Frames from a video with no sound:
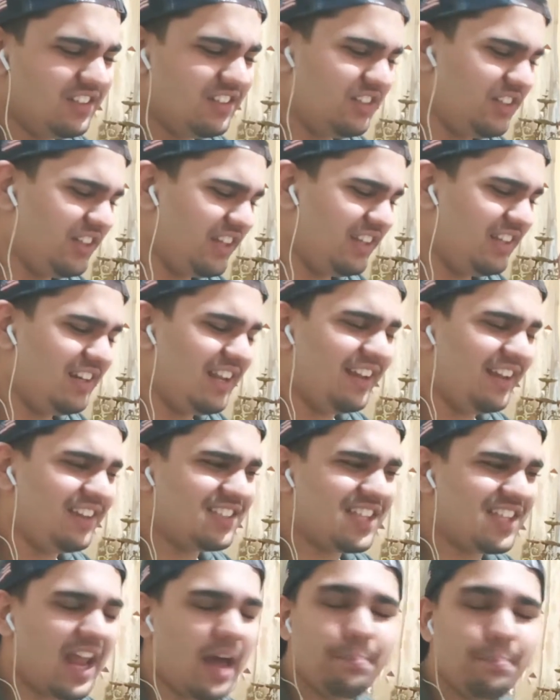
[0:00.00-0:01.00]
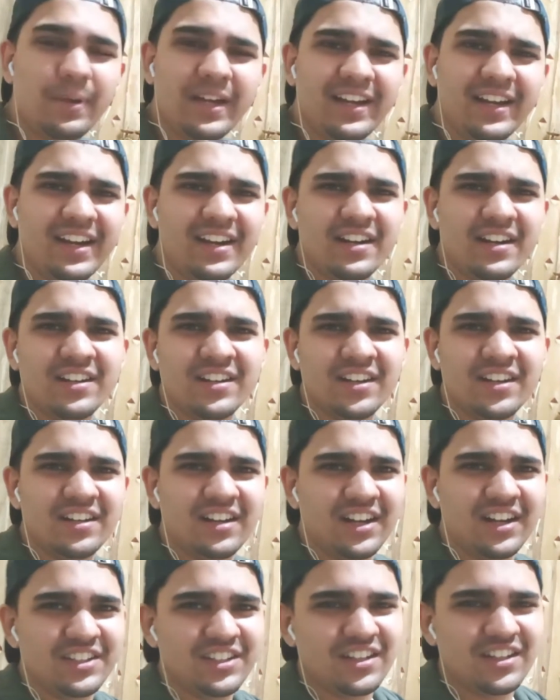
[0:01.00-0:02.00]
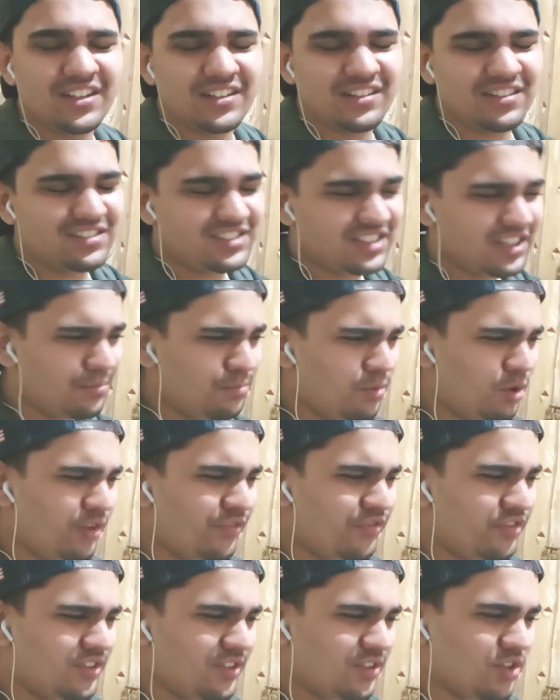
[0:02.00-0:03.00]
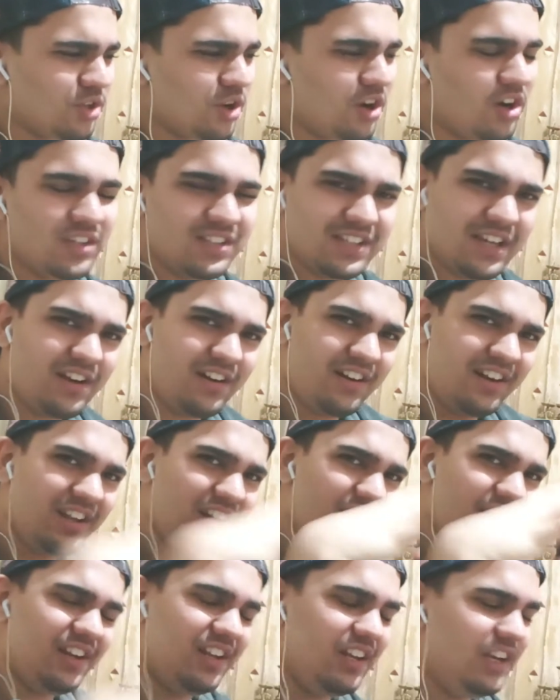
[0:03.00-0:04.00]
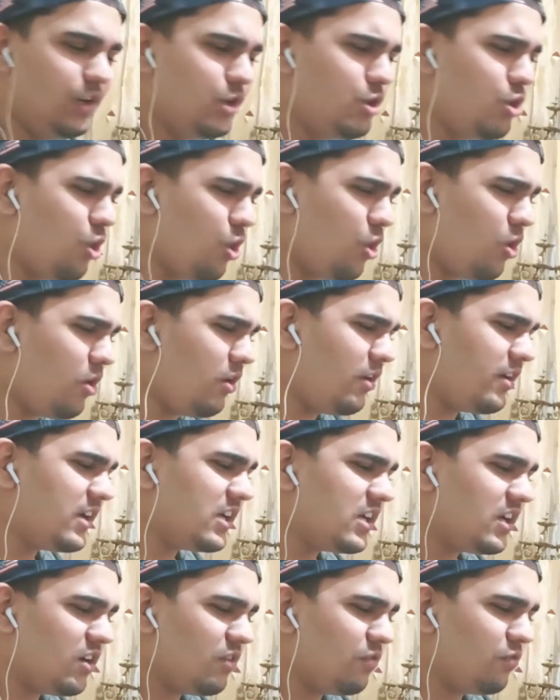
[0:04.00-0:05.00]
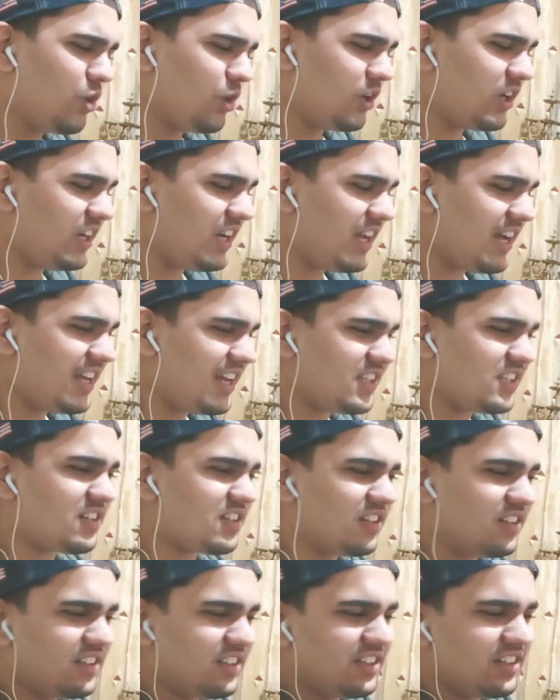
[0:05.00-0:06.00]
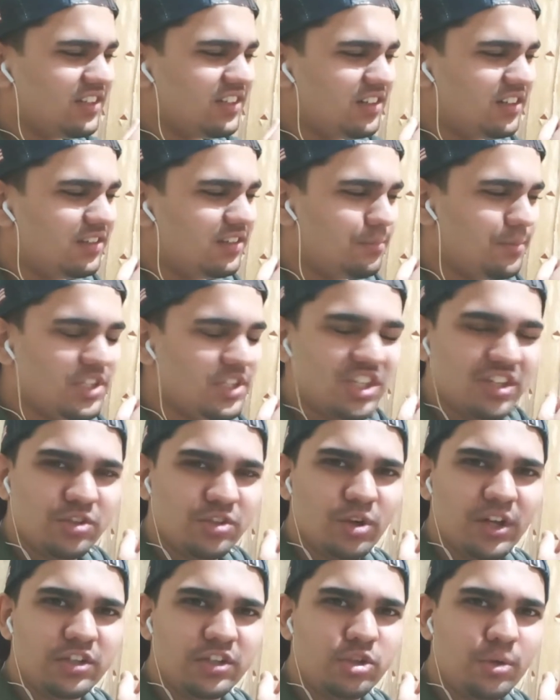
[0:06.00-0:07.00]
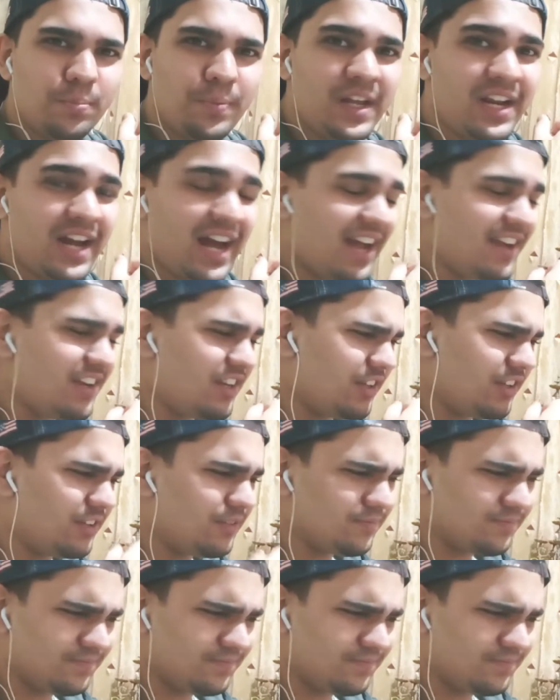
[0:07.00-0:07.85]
Okay, like snapping and her other, some of her songs are really, really low vocalized. but she's going super high here.